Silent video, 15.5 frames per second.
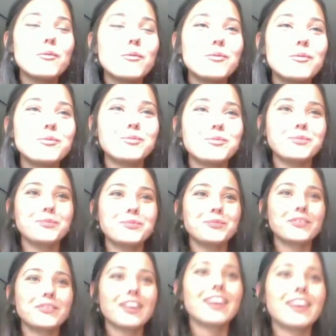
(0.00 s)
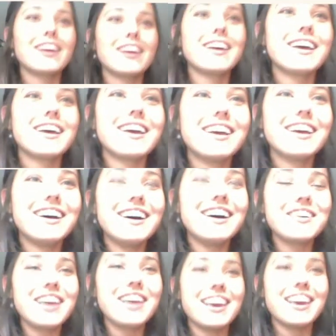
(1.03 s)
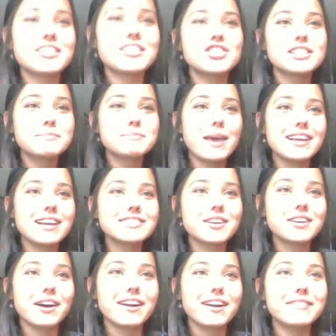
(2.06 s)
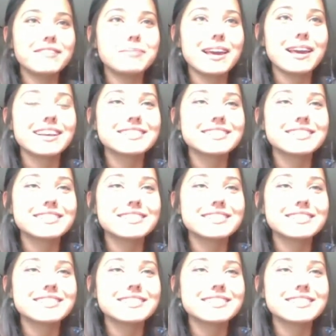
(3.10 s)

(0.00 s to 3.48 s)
that's her. Okay, she has bangs though. I don't have bangs,